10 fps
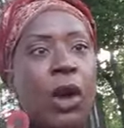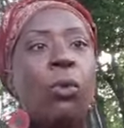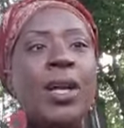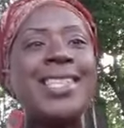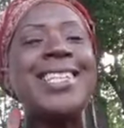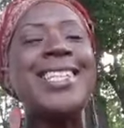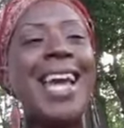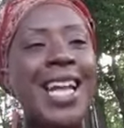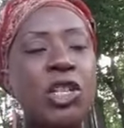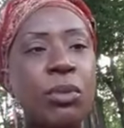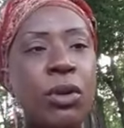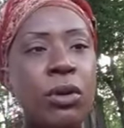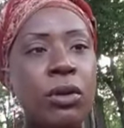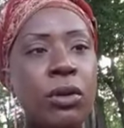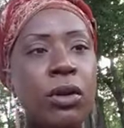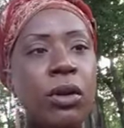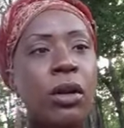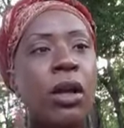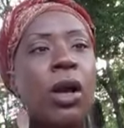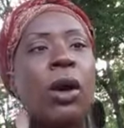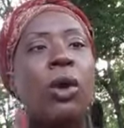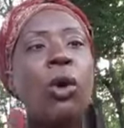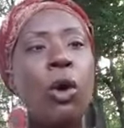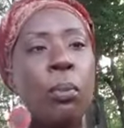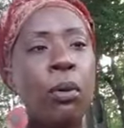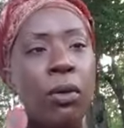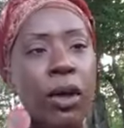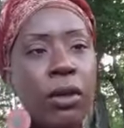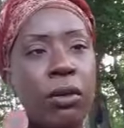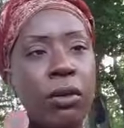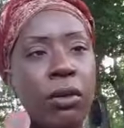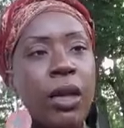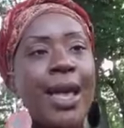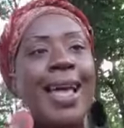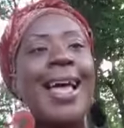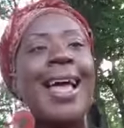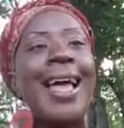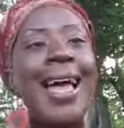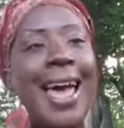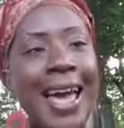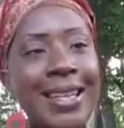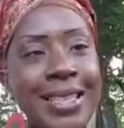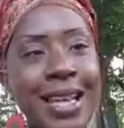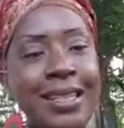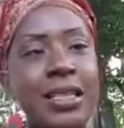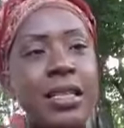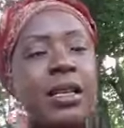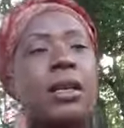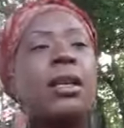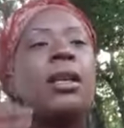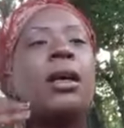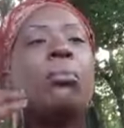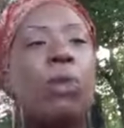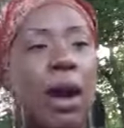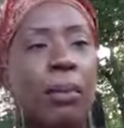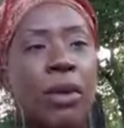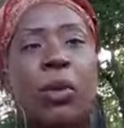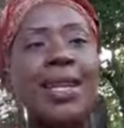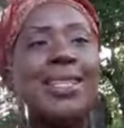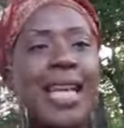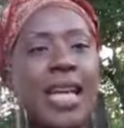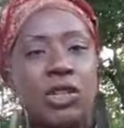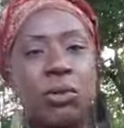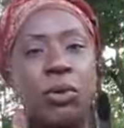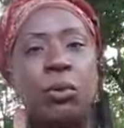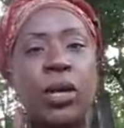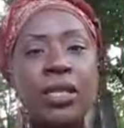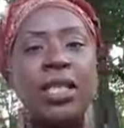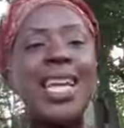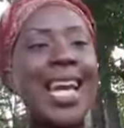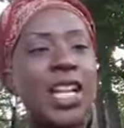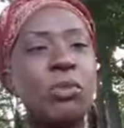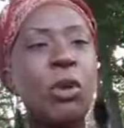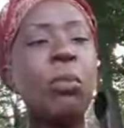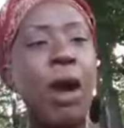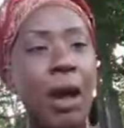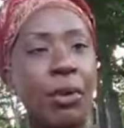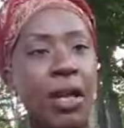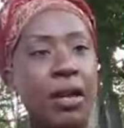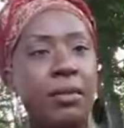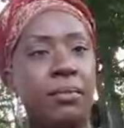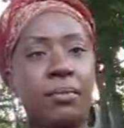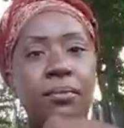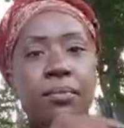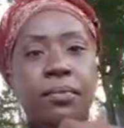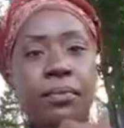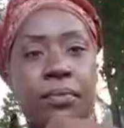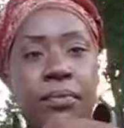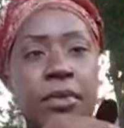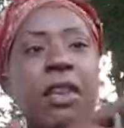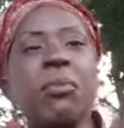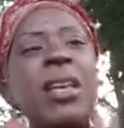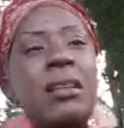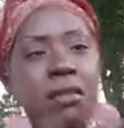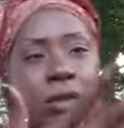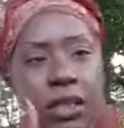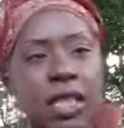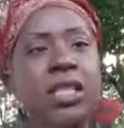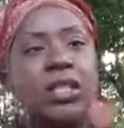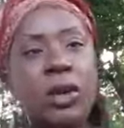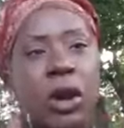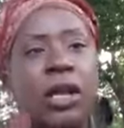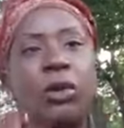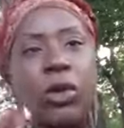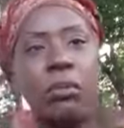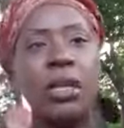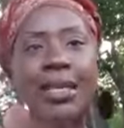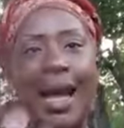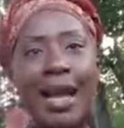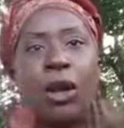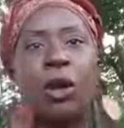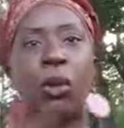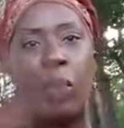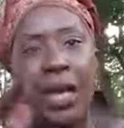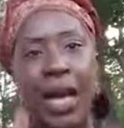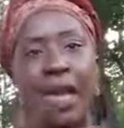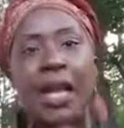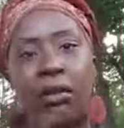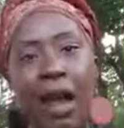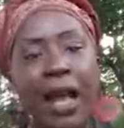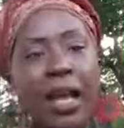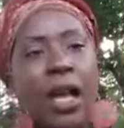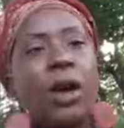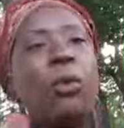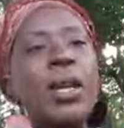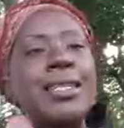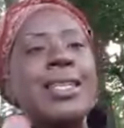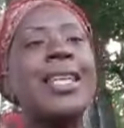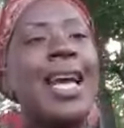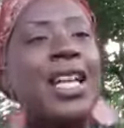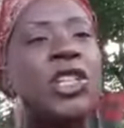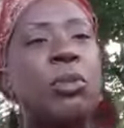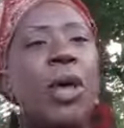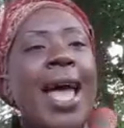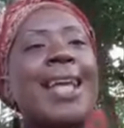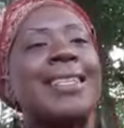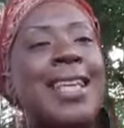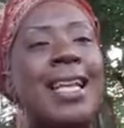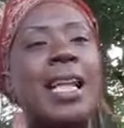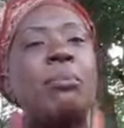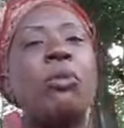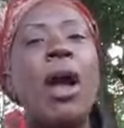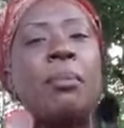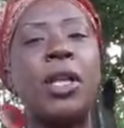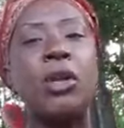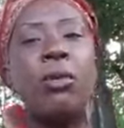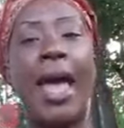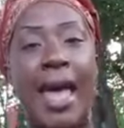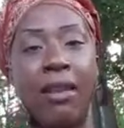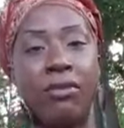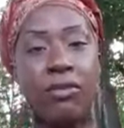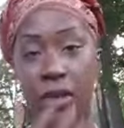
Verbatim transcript: What's a tangible, corporeal asset property? What is tangible? What is a tangible property? Give me, this is kind of going to be dialogue where we kind of interact. What is a tangible asset property you have?